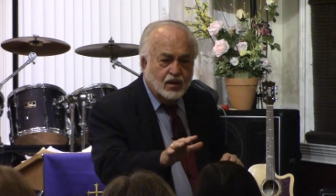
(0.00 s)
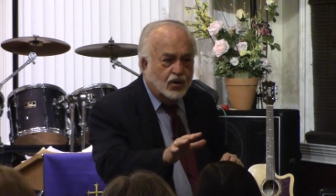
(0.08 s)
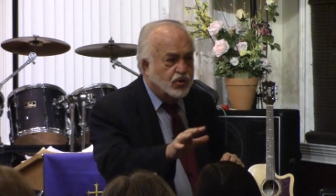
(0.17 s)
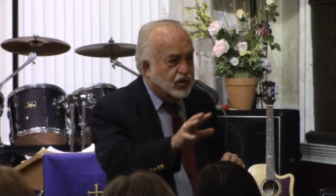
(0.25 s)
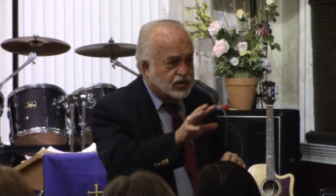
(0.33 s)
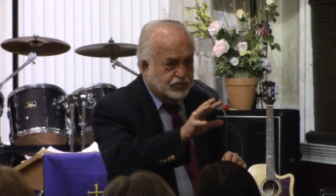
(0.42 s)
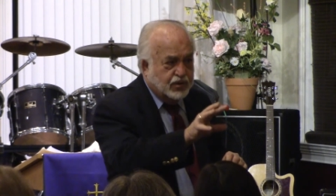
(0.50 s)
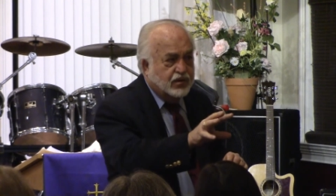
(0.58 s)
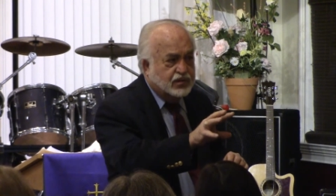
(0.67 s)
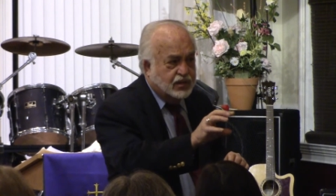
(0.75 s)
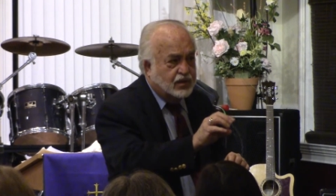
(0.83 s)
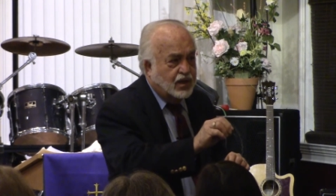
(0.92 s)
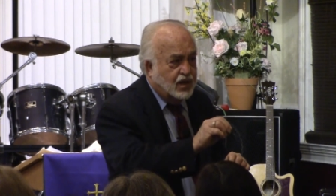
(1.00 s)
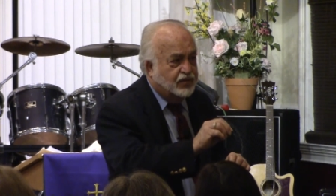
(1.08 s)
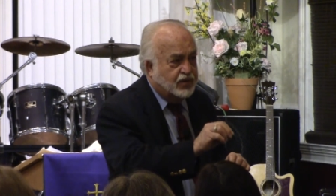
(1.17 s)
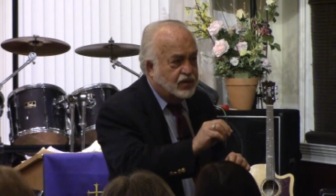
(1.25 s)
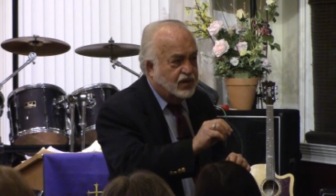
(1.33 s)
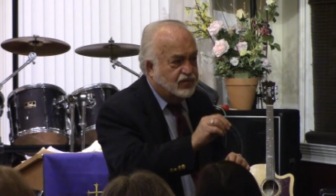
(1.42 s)
Are you experienced in
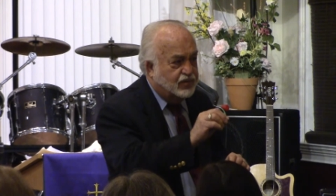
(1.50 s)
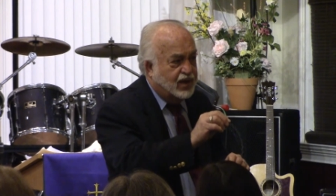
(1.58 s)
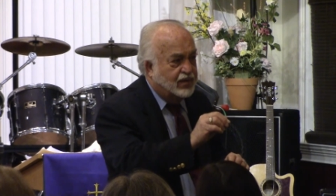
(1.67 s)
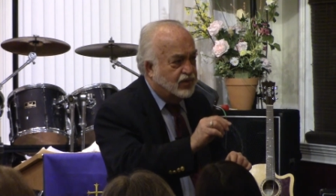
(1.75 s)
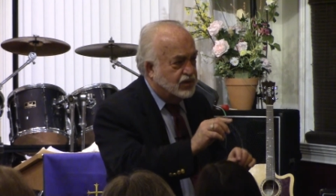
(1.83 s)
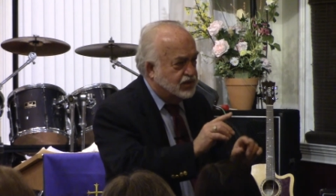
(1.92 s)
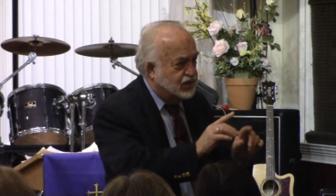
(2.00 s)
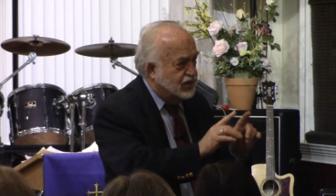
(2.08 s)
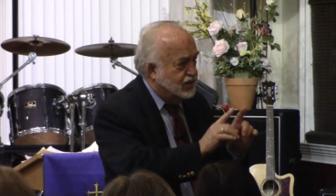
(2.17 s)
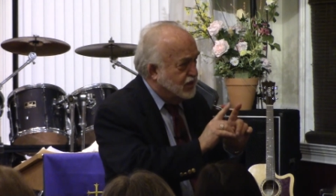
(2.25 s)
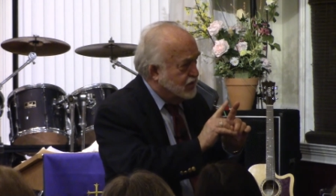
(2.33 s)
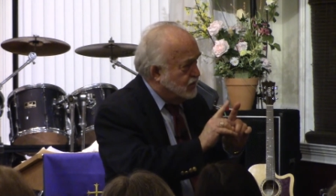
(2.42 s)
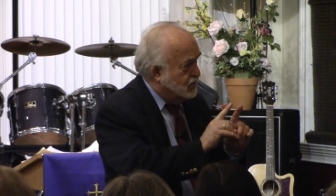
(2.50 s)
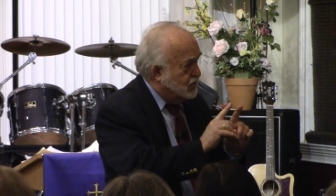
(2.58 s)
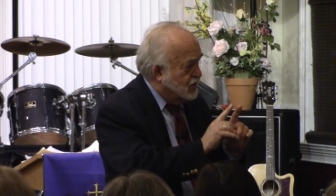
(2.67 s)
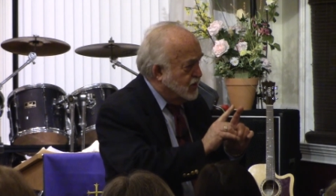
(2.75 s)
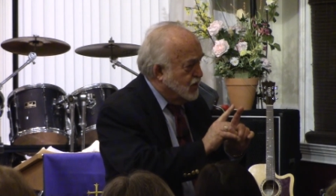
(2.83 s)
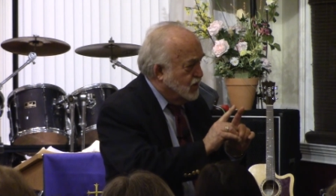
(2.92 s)
life enough to be able to see that
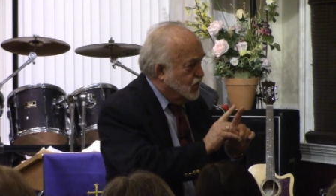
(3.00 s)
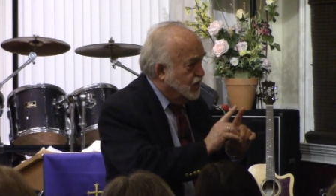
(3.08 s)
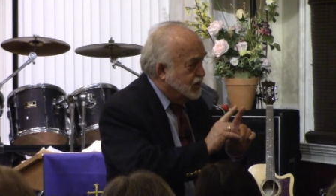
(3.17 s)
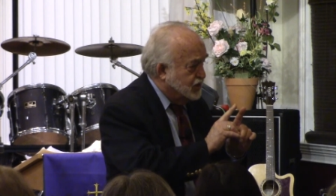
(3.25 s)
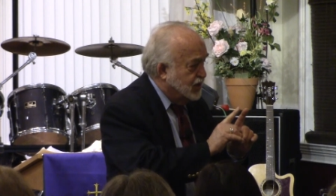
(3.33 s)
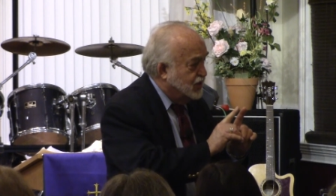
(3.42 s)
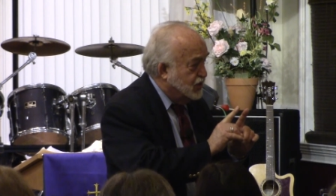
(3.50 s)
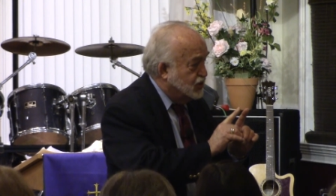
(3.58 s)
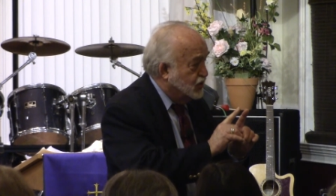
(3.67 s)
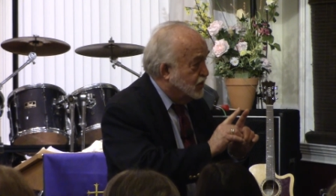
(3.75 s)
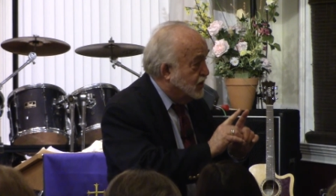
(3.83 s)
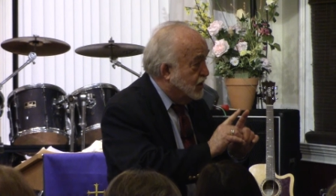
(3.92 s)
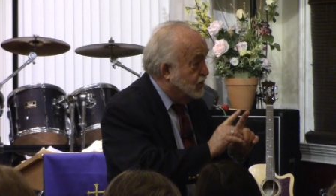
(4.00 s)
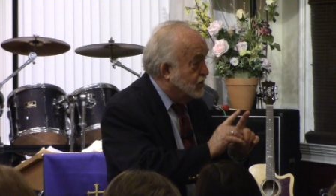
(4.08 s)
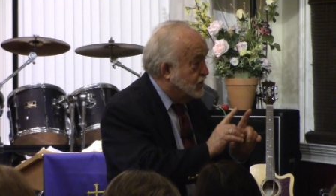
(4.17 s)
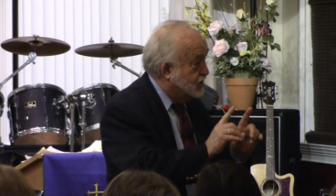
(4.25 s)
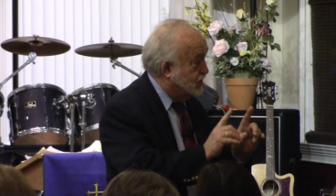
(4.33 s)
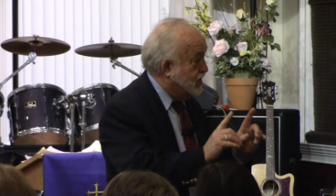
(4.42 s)
when you see these two
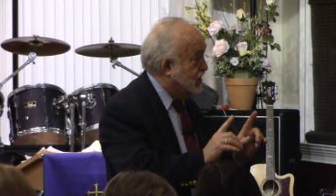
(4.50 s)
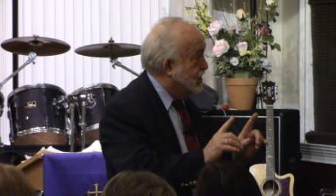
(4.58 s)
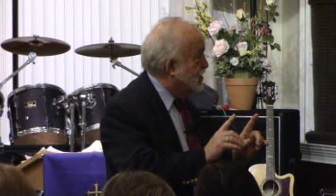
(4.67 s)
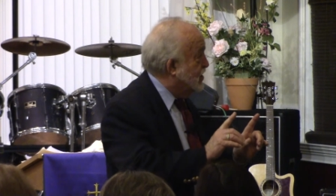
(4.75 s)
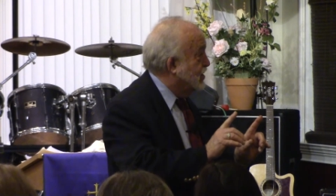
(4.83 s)
together, gee,